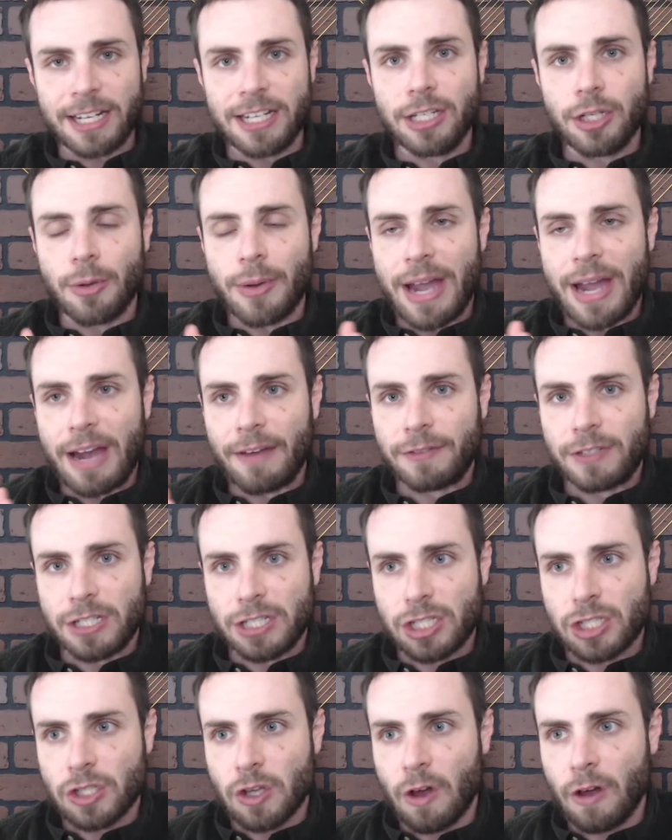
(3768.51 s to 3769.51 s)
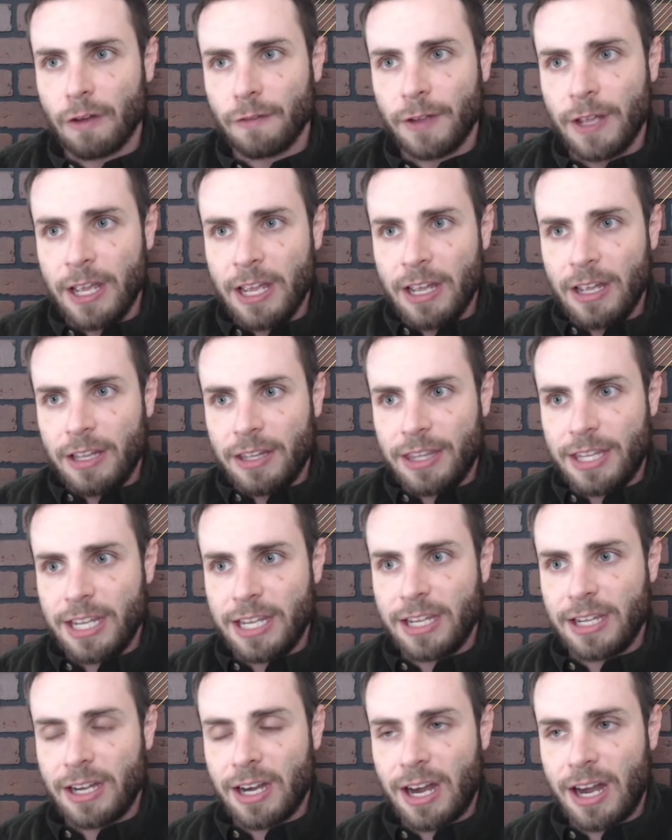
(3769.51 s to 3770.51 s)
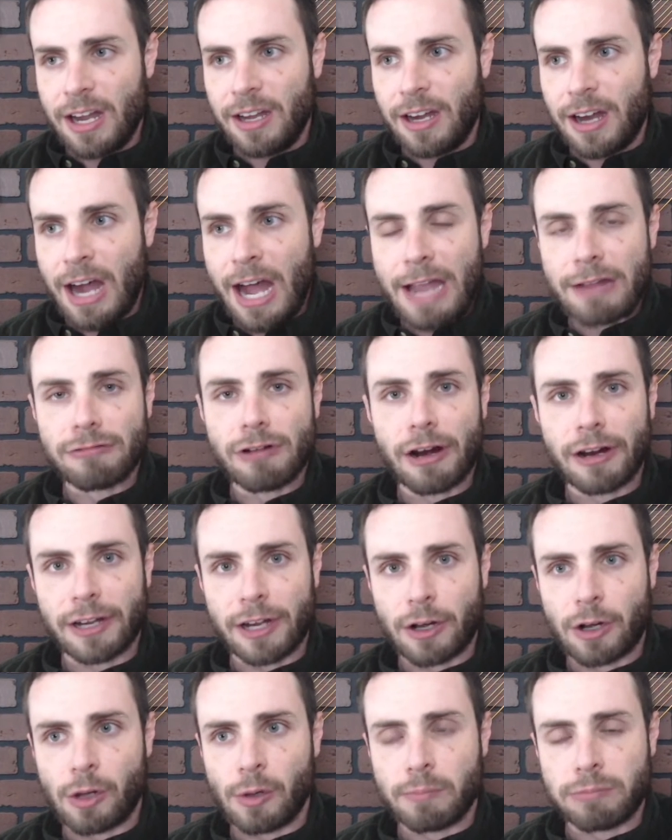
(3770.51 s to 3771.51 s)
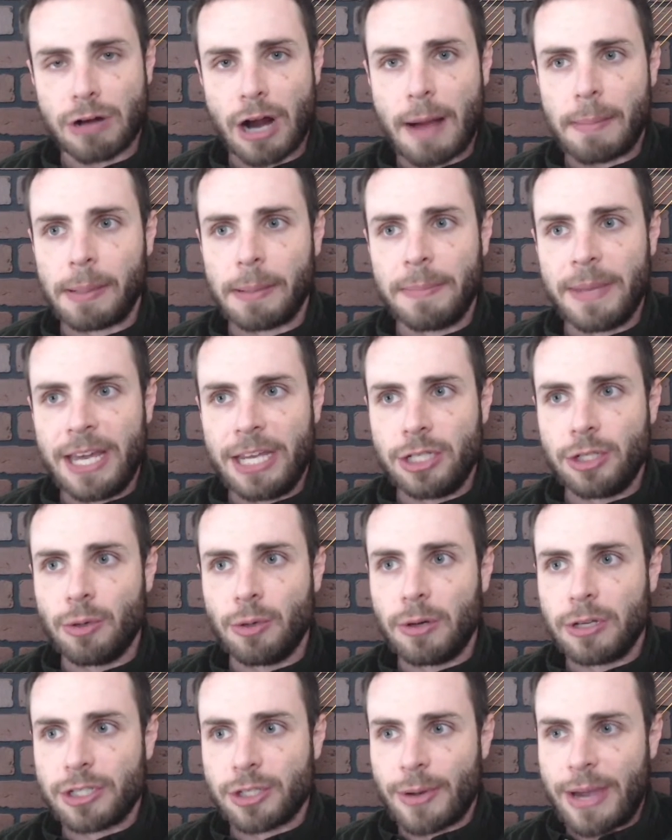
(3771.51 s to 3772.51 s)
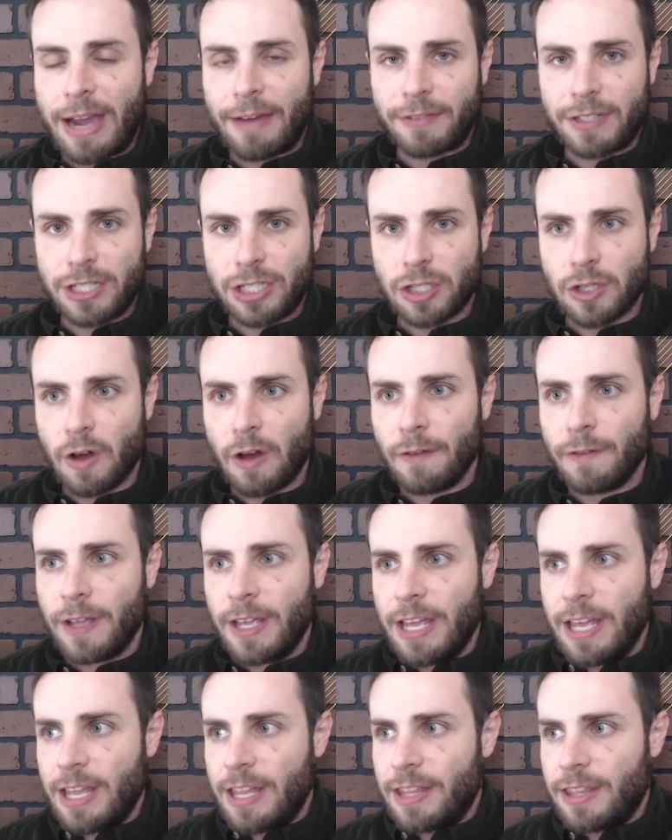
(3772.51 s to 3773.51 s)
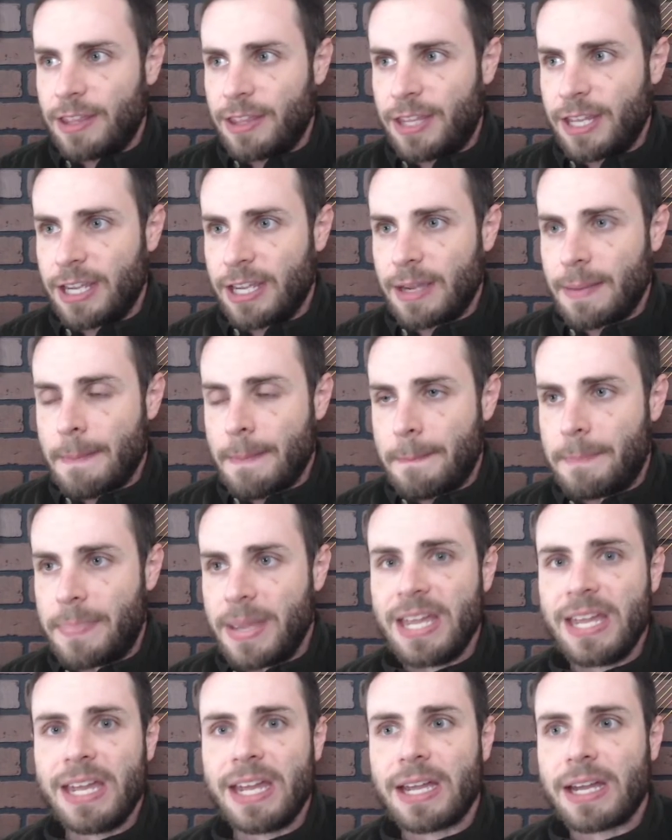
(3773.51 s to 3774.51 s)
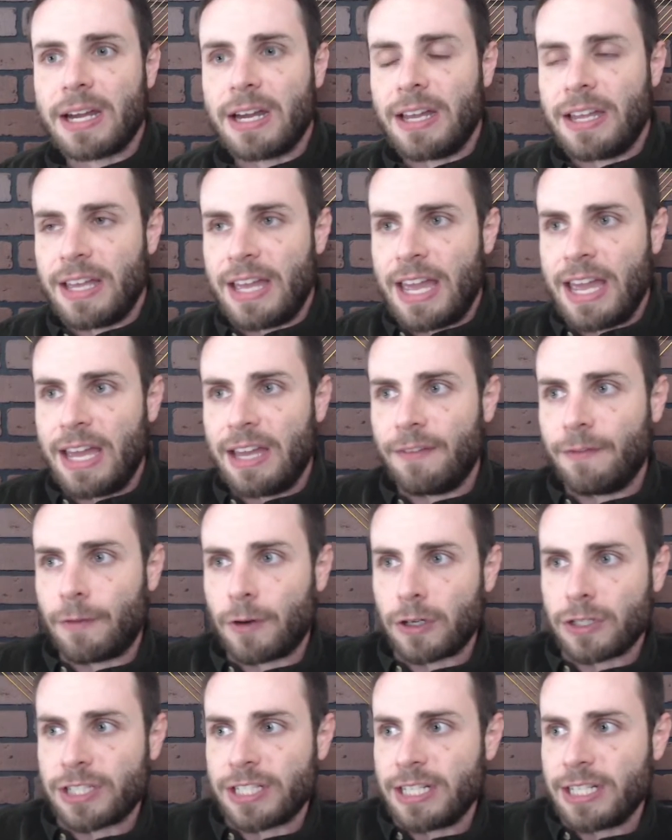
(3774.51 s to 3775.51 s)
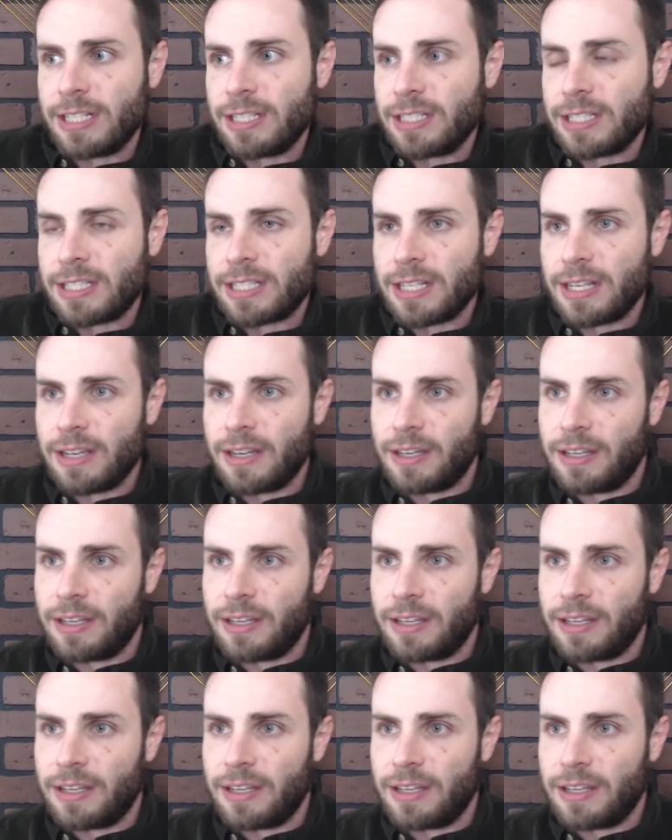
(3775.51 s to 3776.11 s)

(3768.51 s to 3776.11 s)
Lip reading: You have to solve the hierarchical problem, and you also have to solve the being versus